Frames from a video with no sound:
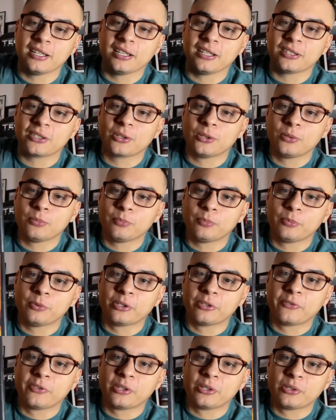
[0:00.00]
told
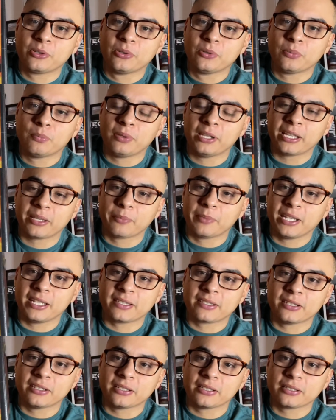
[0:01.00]
him if he could do a Black
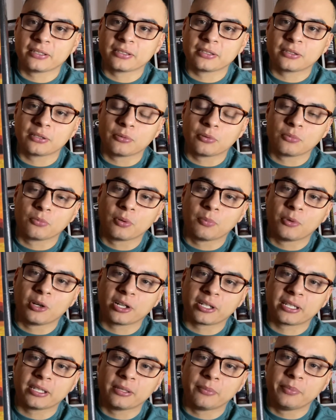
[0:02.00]
Manta
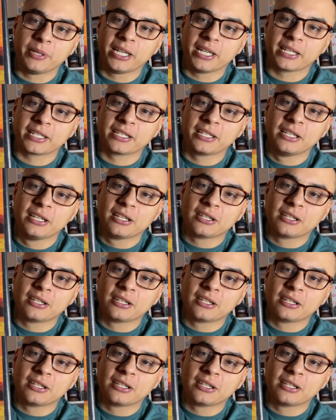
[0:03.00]
remark in the back,